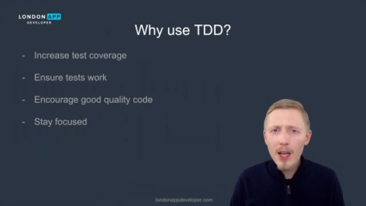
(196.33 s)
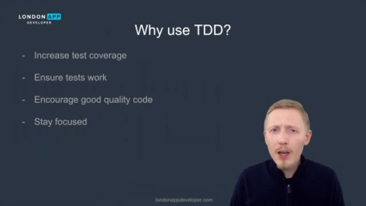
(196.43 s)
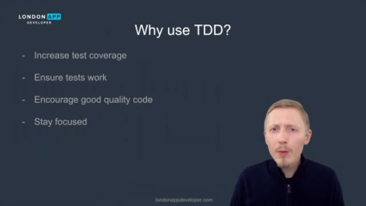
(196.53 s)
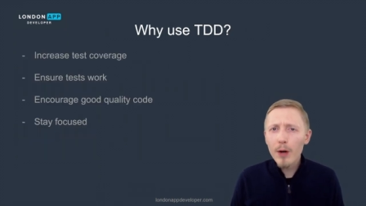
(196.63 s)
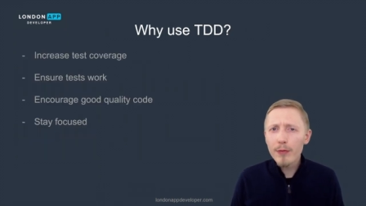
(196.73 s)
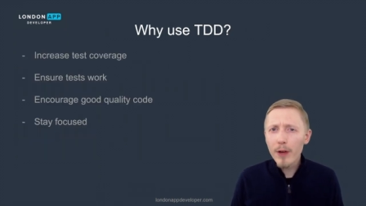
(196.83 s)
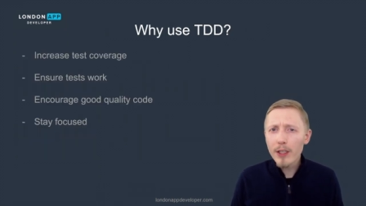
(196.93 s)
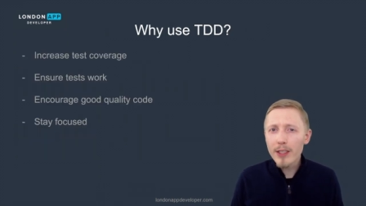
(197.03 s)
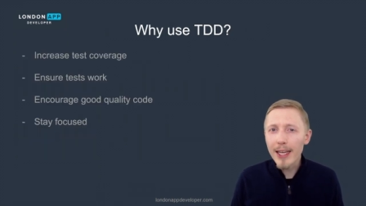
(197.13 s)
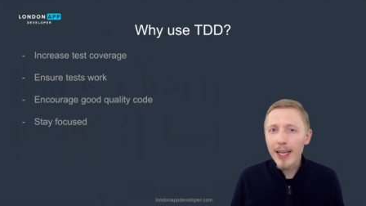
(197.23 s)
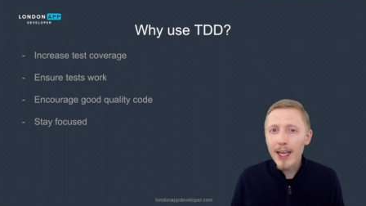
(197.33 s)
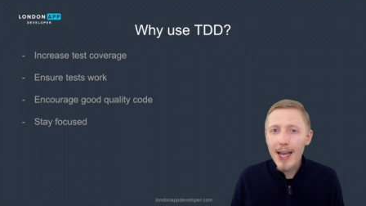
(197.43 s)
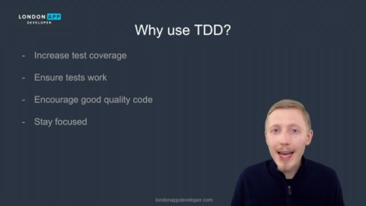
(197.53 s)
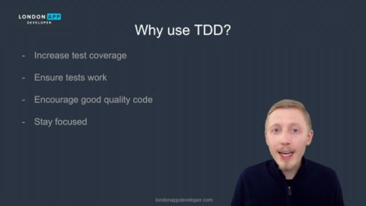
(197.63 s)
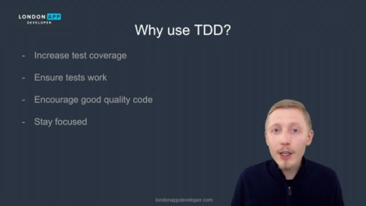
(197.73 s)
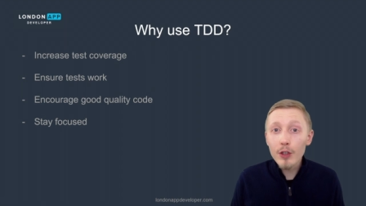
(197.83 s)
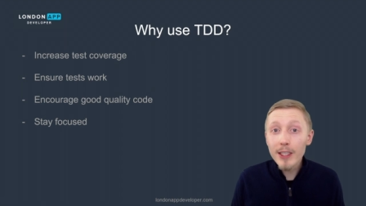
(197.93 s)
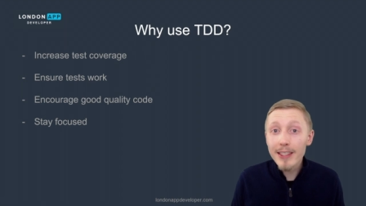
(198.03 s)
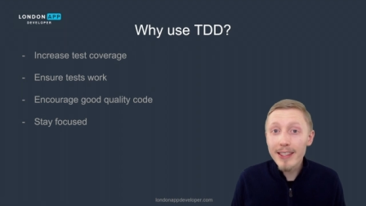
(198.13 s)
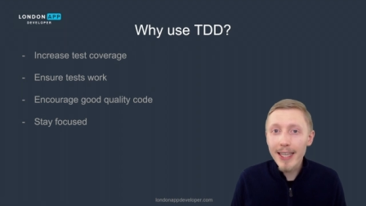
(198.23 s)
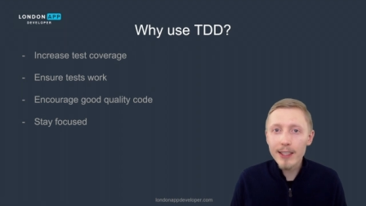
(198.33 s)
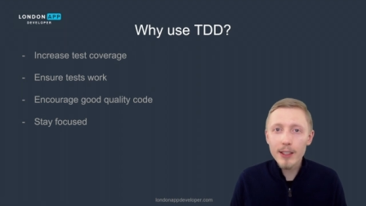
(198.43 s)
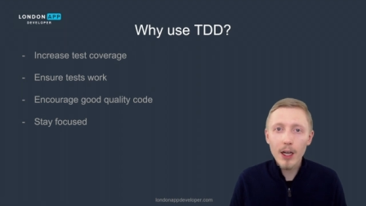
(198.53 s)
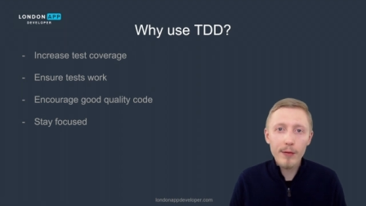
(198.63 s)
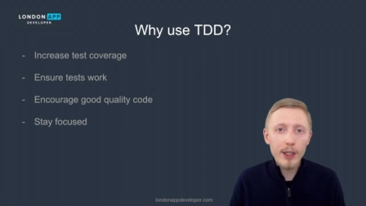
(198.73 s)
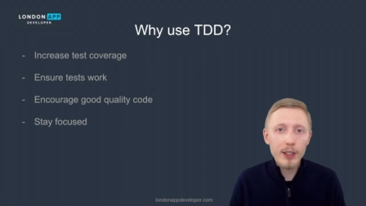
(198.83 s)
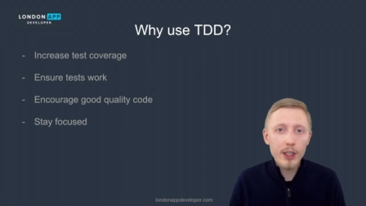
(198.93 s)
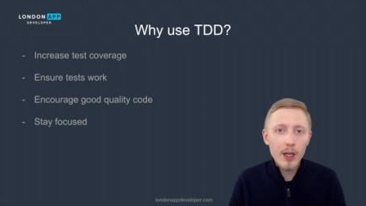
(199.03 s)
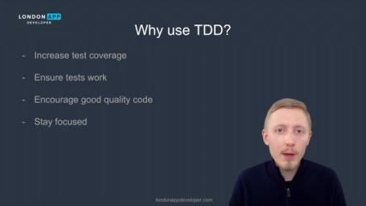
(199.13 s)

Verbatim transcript: Well, firstly, it increases test coverage